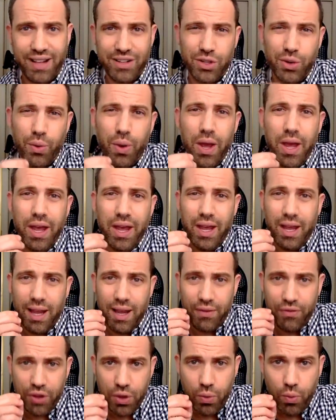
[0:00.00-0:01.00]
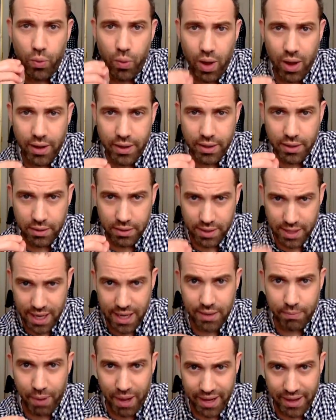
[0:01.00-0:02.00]
So if you want to
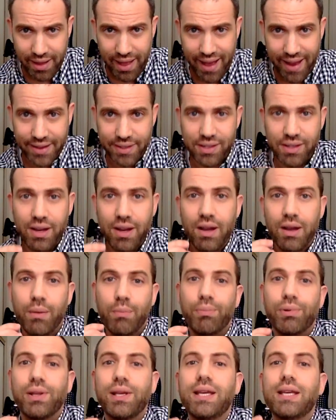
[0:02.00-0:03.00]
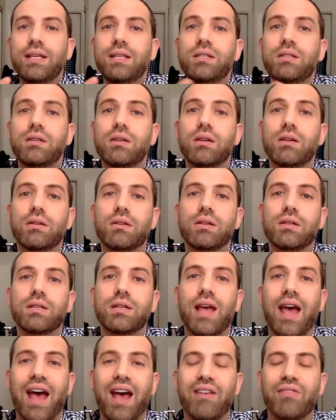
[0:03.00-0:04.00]
take my class, please
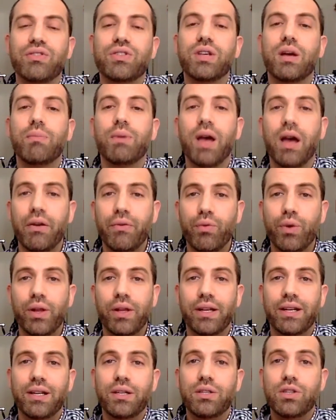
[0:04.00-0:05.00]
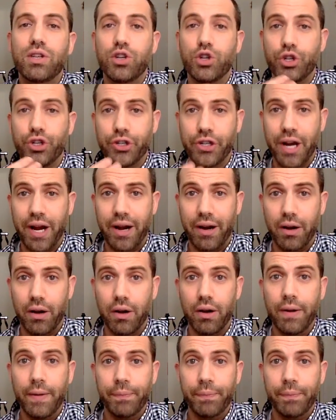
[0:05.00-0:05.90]
have some kind of willingness to share